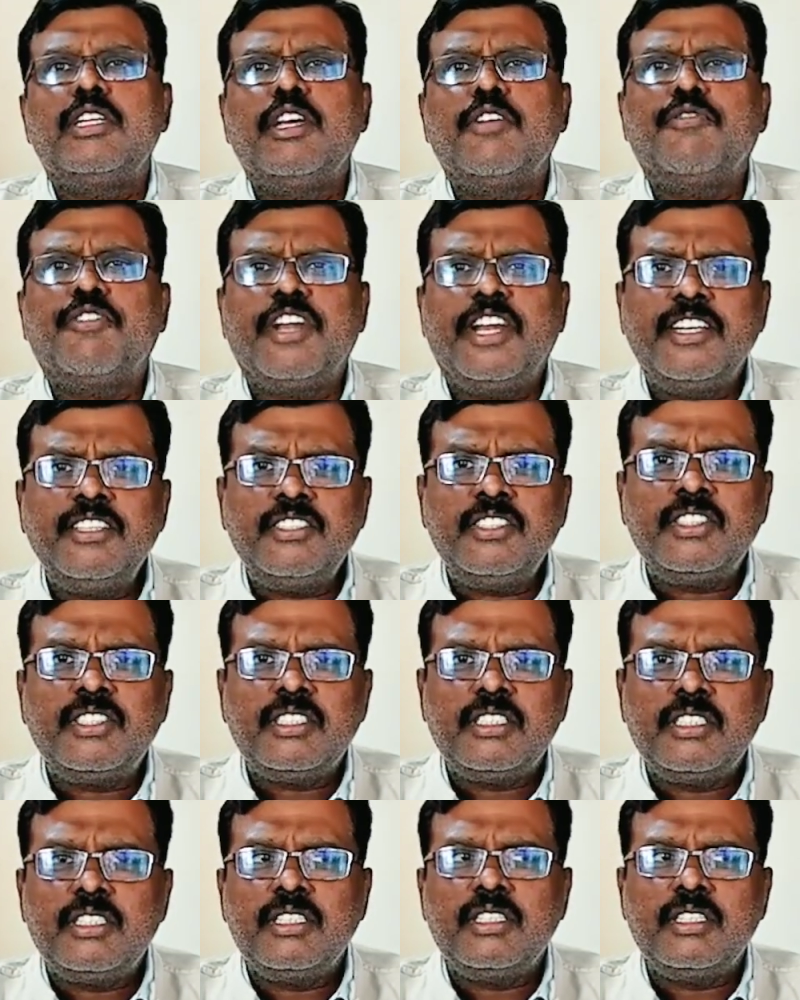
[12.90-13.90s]
Dear
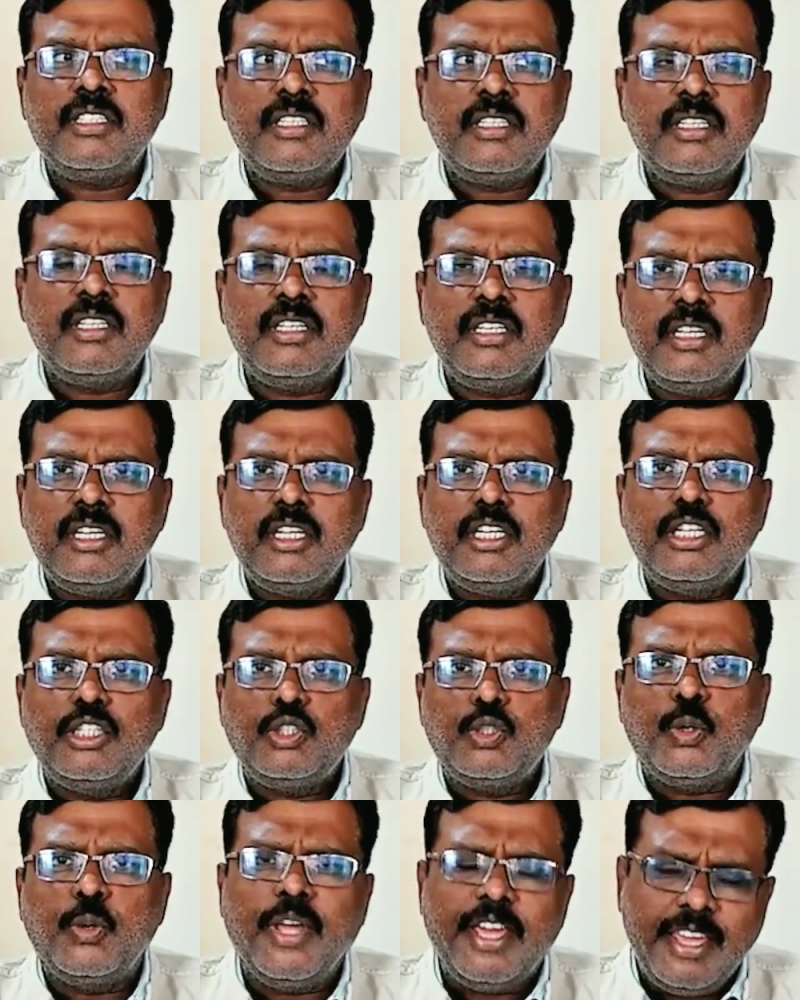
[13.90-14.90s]
friends,
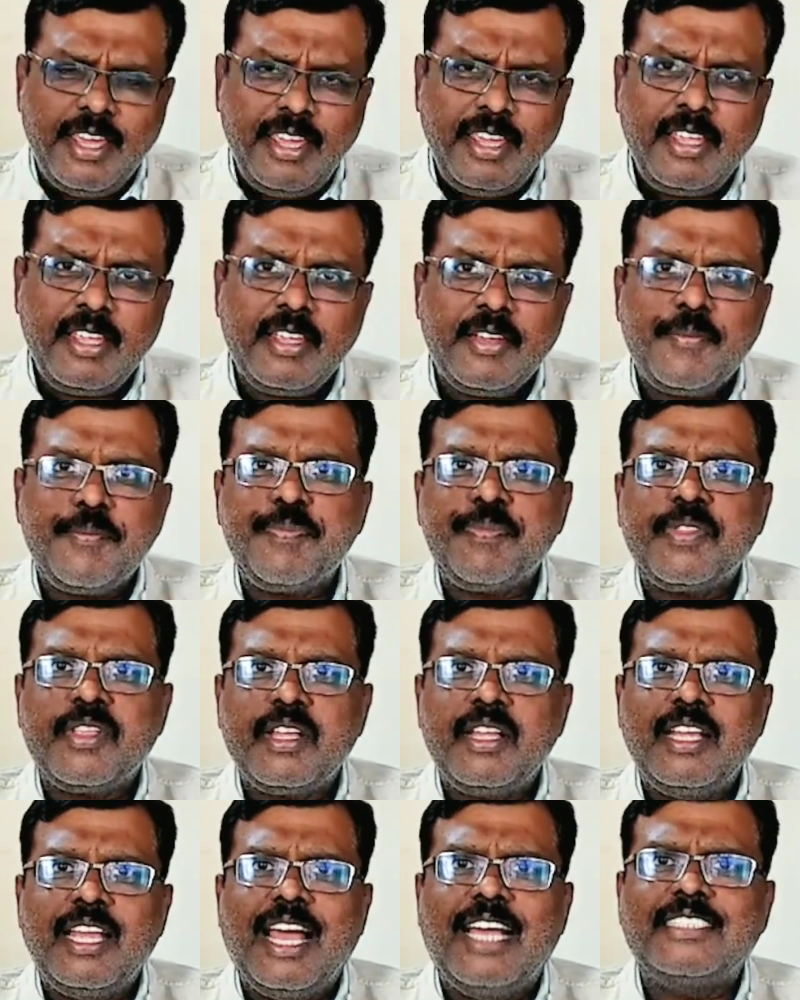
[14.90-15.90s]
today
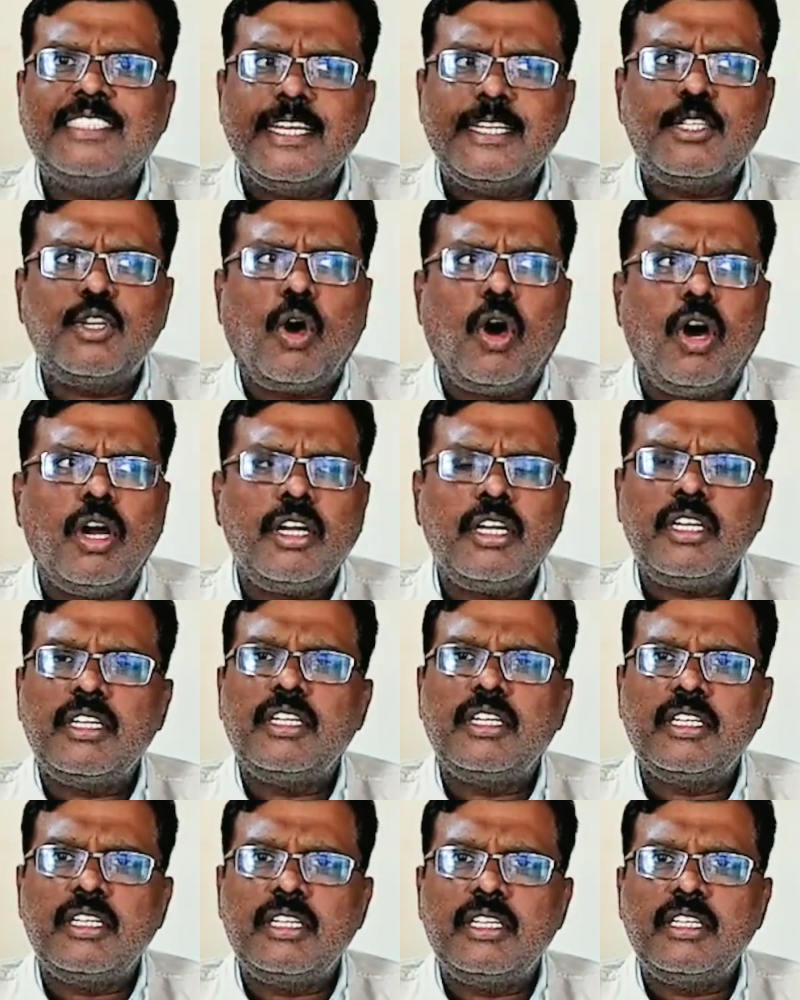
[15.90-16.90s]
as I
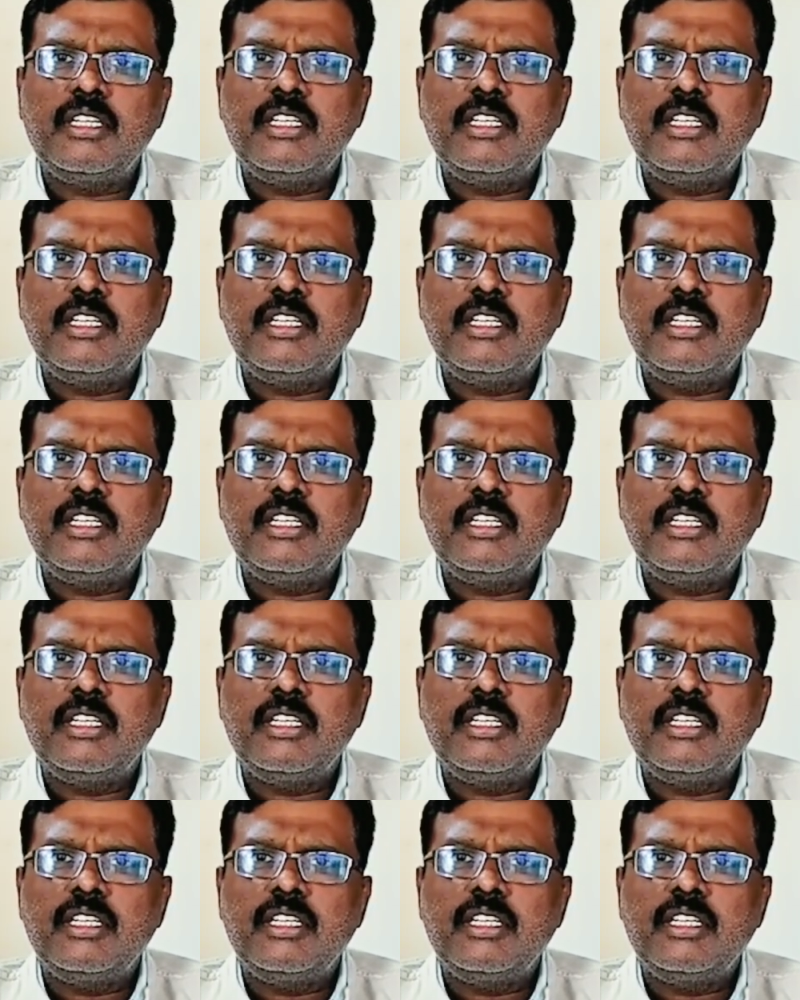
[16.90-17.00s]
talk,